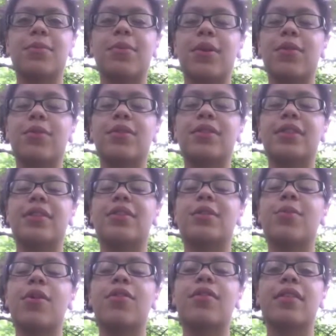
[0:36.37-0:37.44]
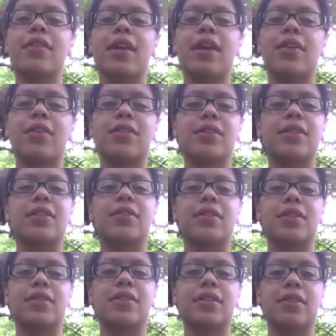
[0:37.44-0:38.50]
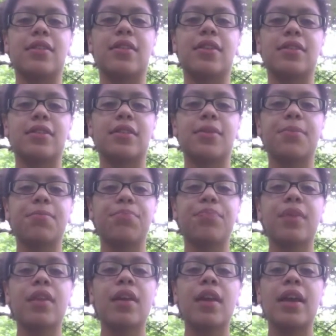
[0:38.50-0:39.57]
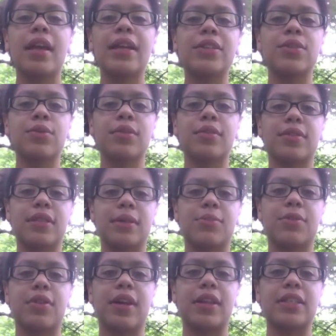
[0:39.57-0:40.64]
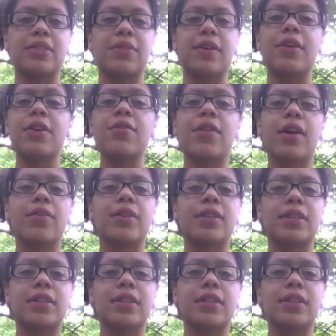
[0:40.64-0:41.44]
particles that are smaller than that are considered silts and clays. Each soil sample has varying roundness